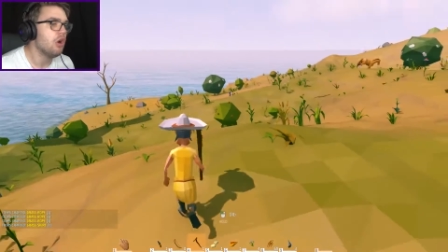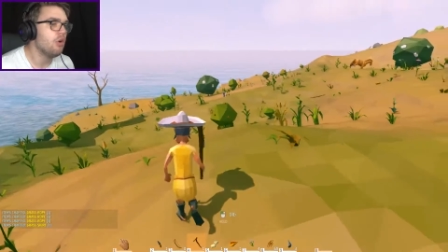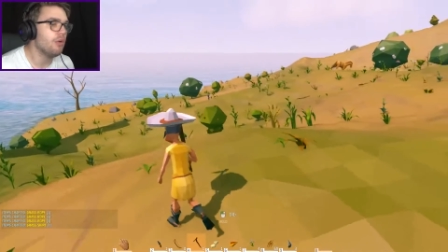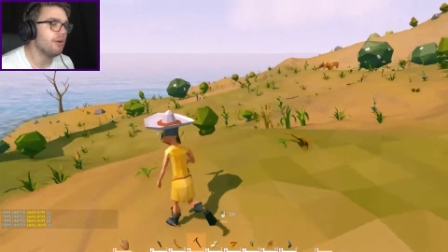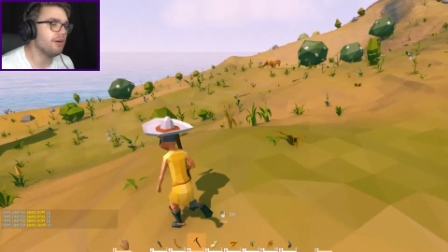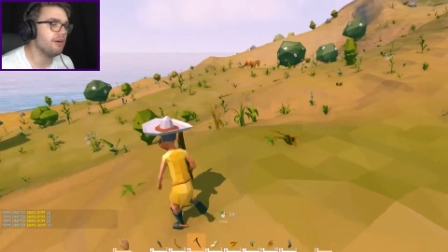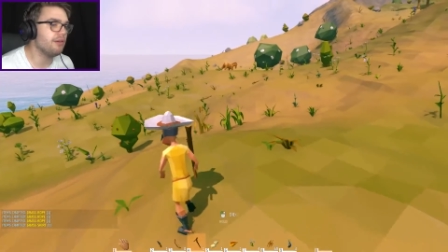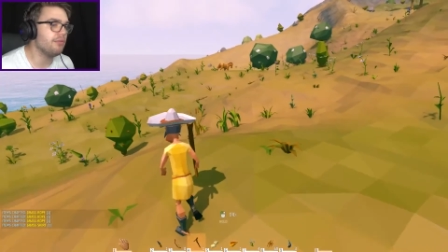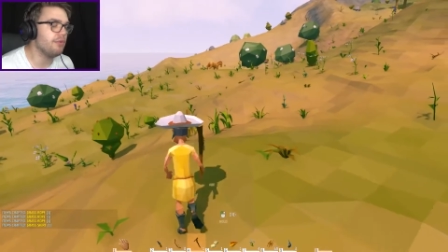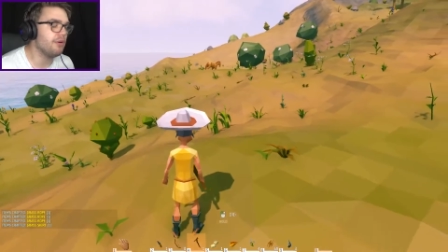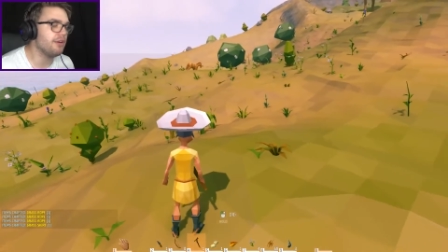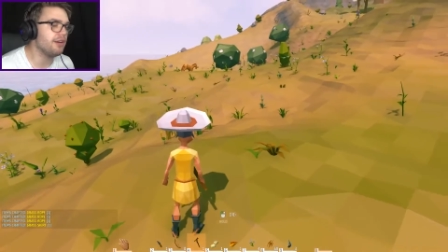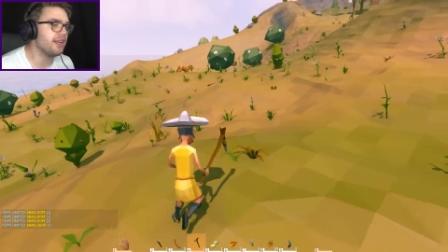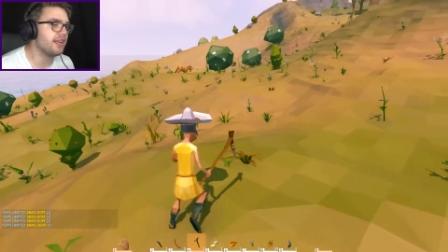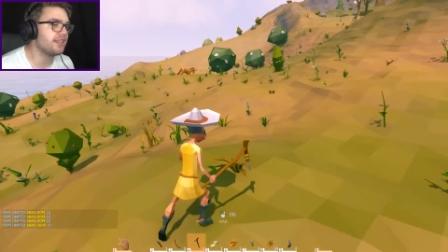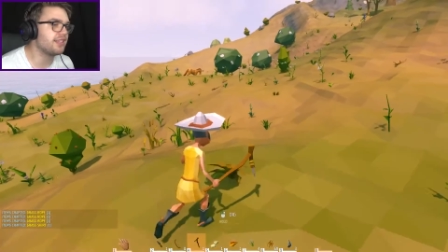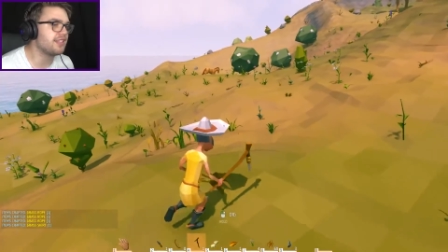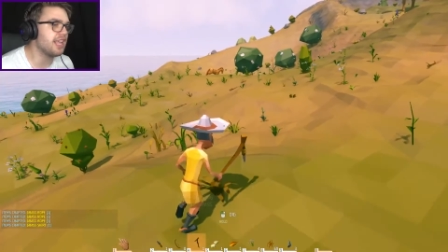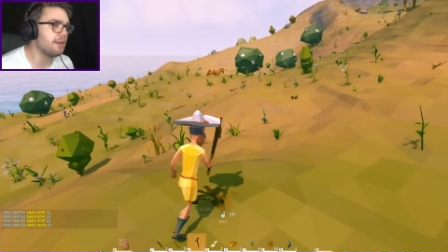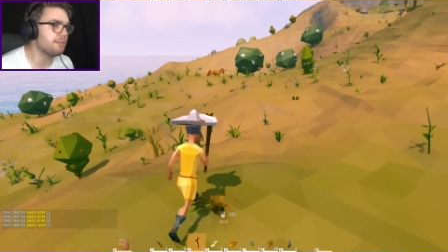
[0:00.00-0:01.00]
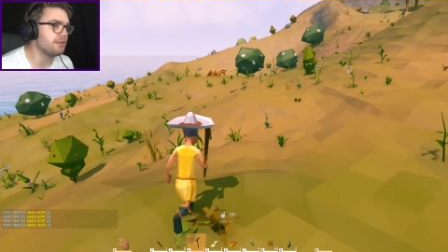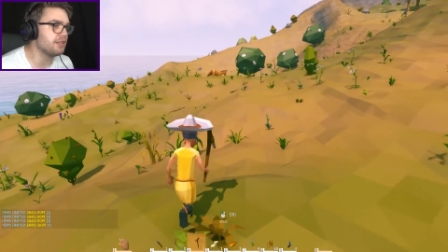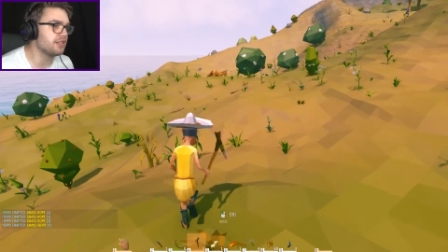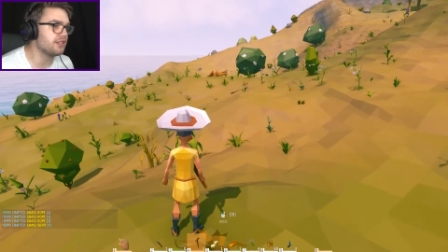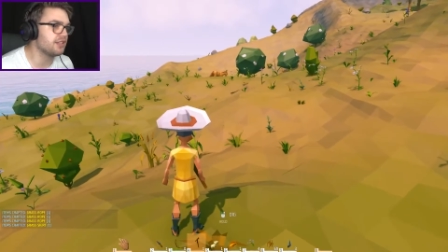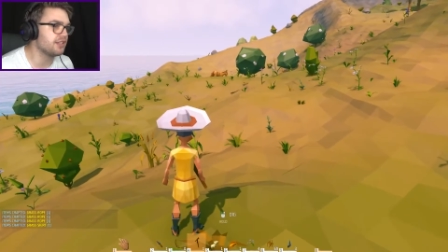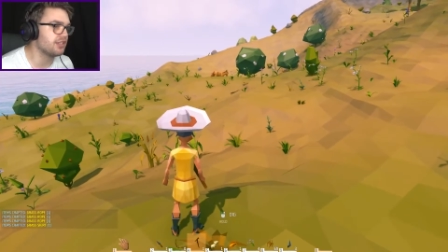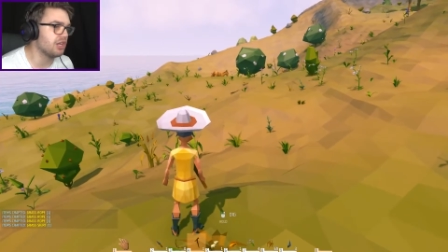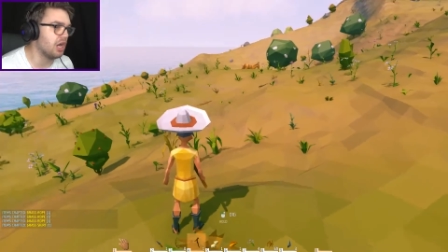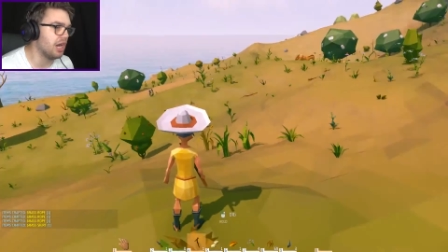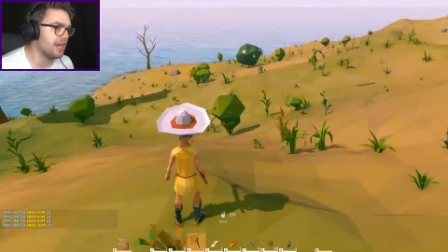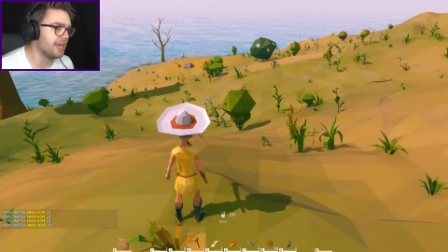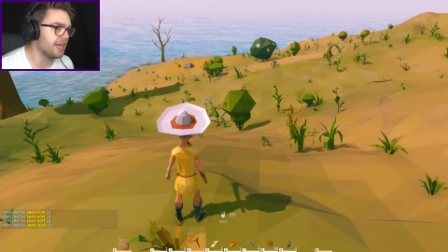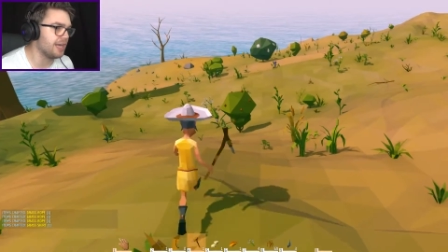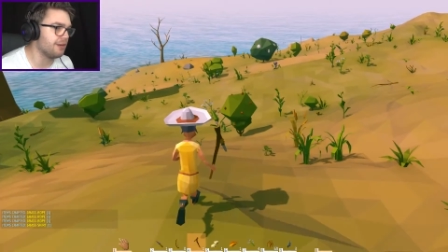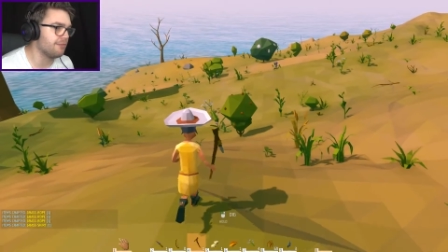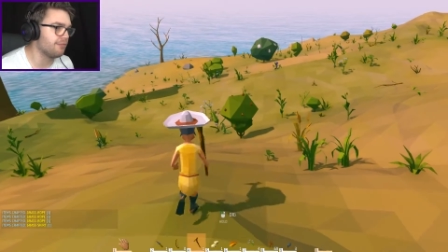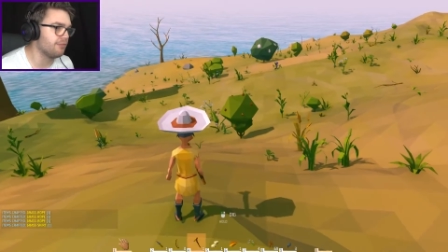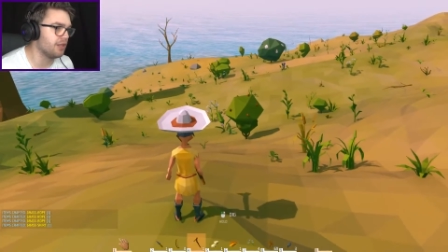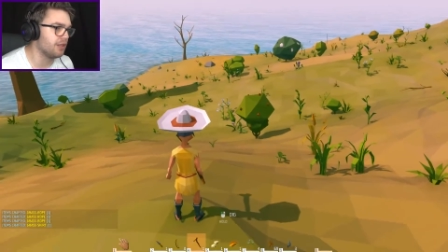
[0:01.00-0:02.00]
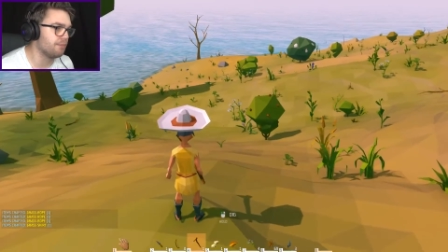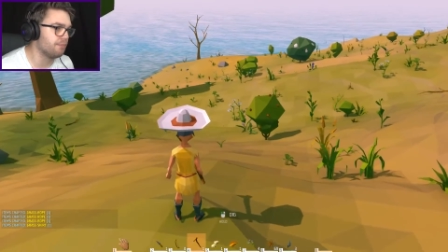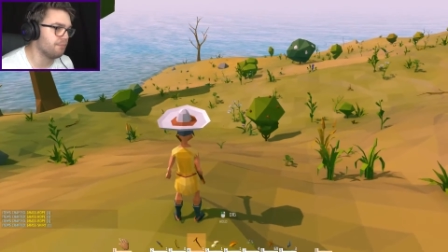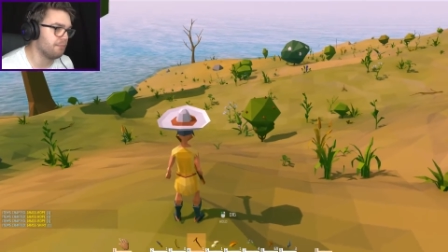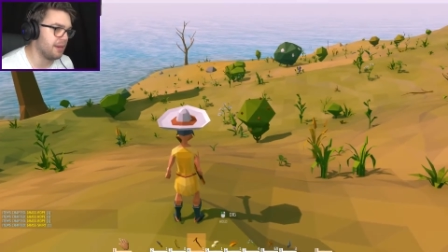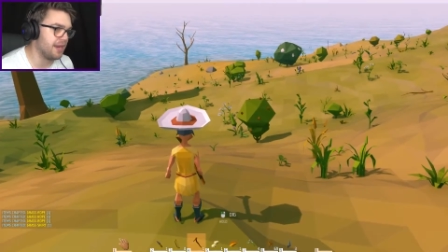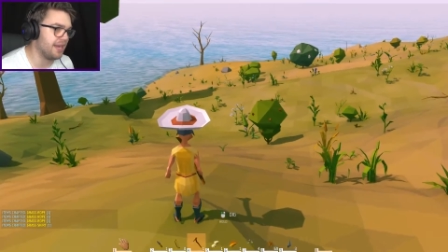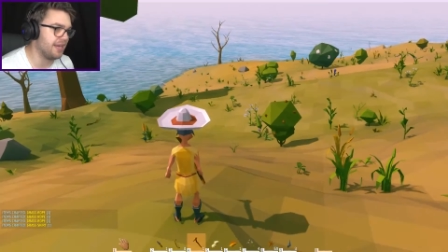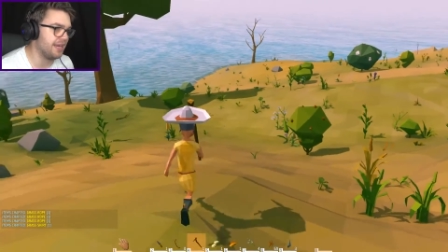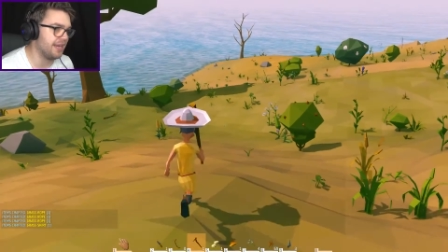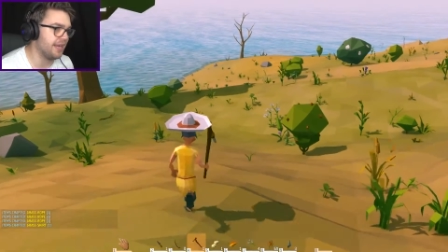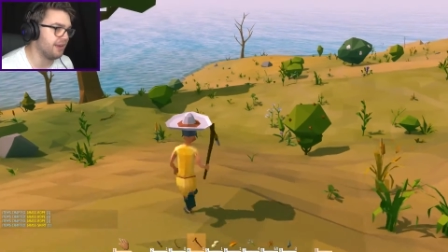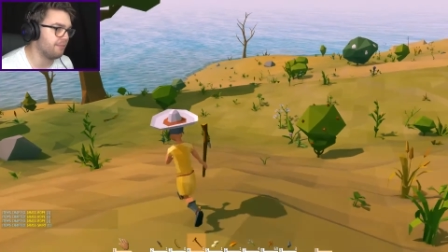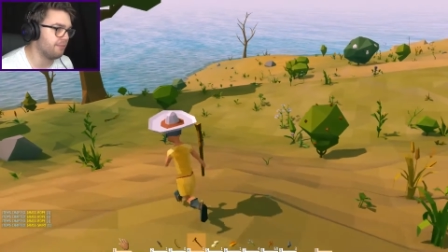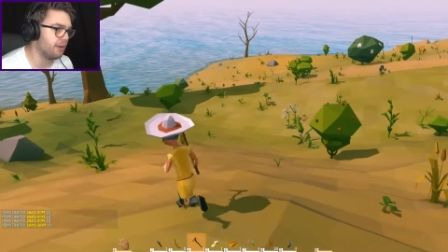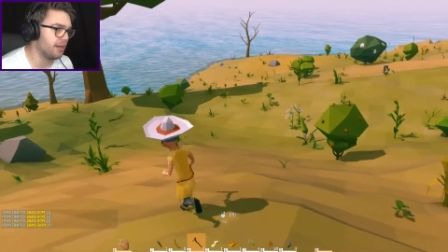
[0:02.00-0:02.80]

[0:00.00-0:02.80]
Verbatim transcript: We're an accepting society with me and